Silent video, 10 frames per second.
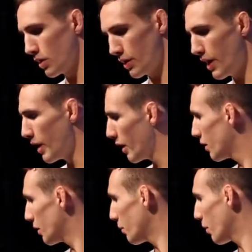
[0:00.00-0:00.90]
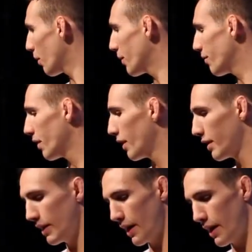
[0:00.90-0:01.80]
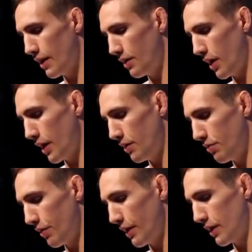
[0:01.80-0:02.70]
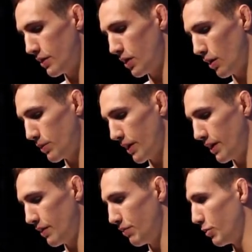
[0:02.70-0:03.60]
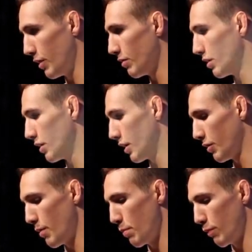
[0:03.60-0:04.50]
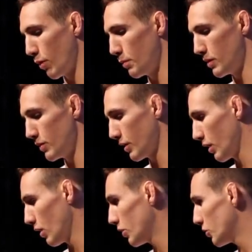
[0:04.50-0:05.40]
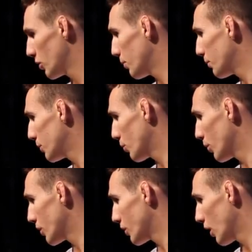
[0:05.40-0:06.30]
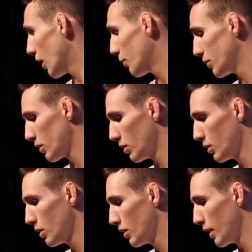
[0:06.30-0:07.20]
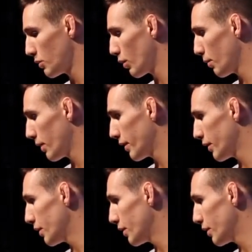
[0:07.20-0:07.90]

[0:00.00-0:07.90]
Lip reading: Or? Yeah, probably. I think any fight in the top 10, if you have a great performance, it's going to launch you up towards the top. So that's what I plan to do.